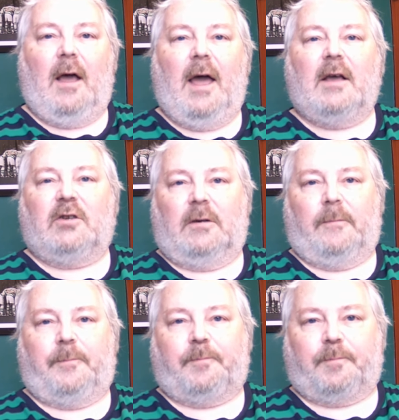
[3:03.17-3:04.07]

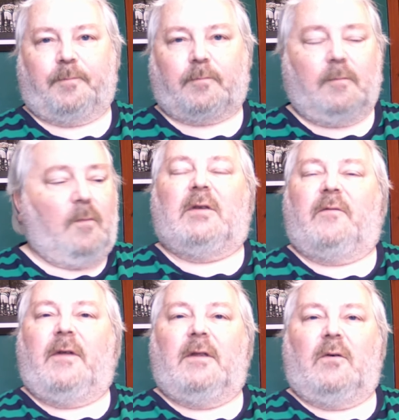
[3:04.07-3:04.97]
action.
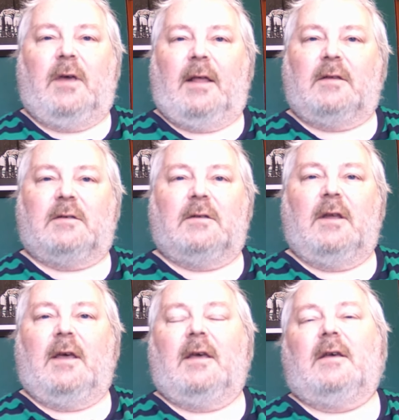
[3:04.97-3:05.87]
Vindahl
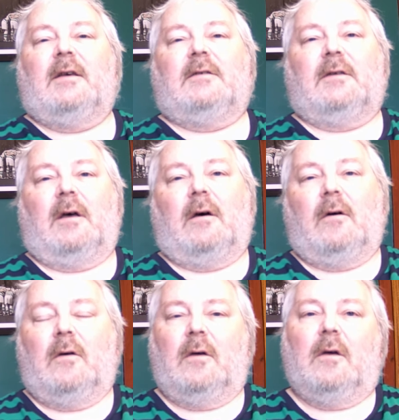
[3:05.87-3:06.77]
Jensen is a